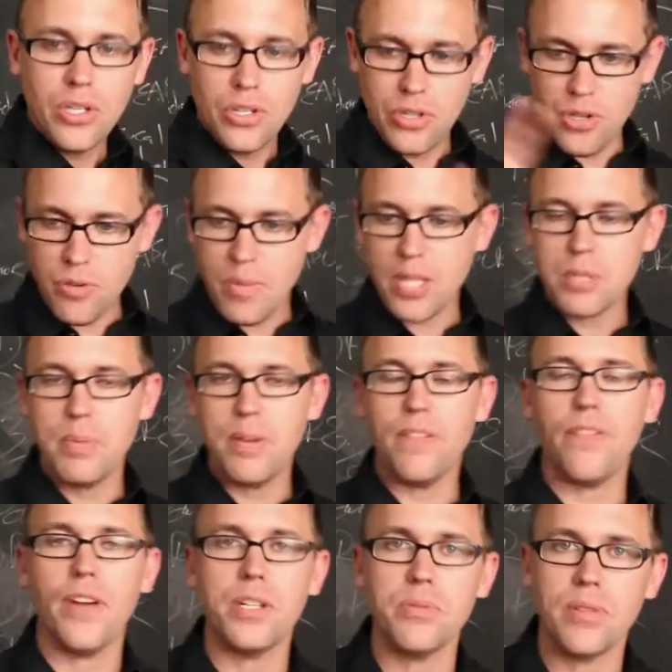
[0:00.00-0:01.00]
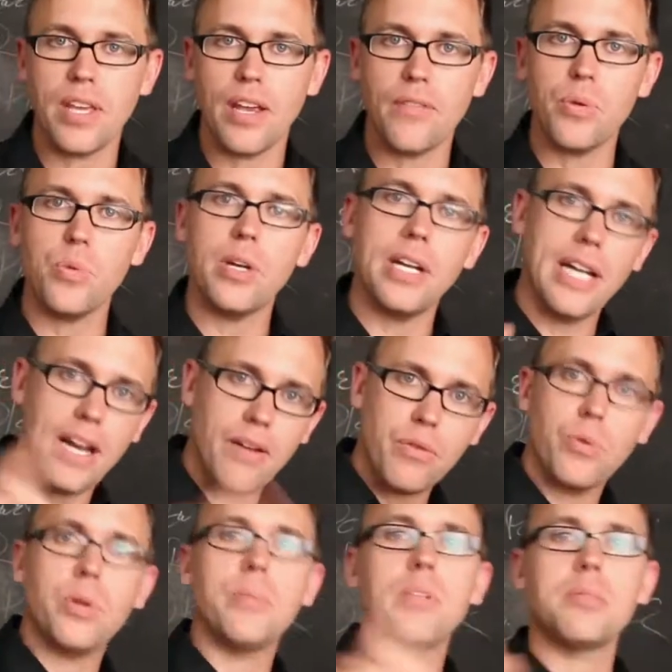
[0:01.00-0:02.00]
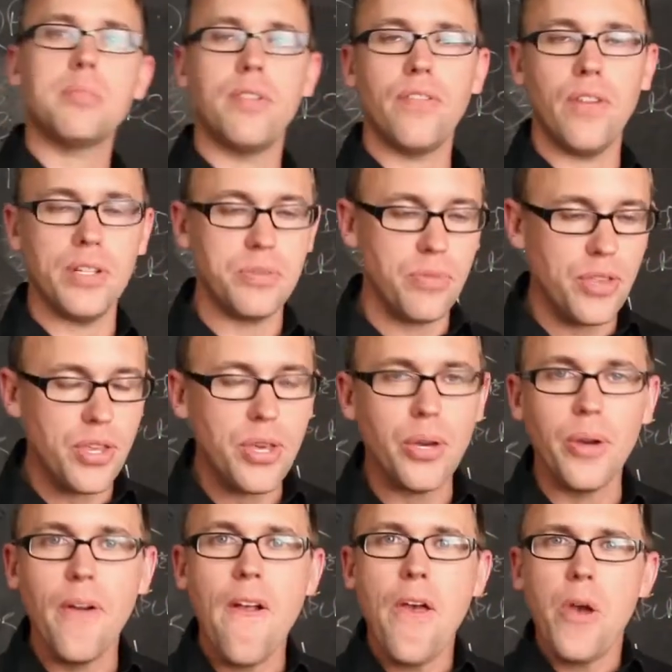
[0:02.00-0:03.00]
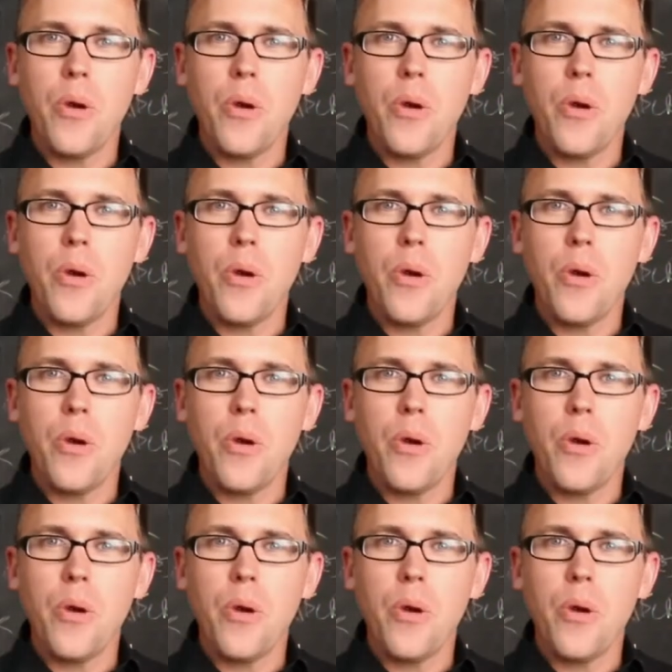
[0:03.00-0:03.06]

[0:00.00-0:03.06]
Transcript: You must be friends with everyone, and everyone must be friends with you.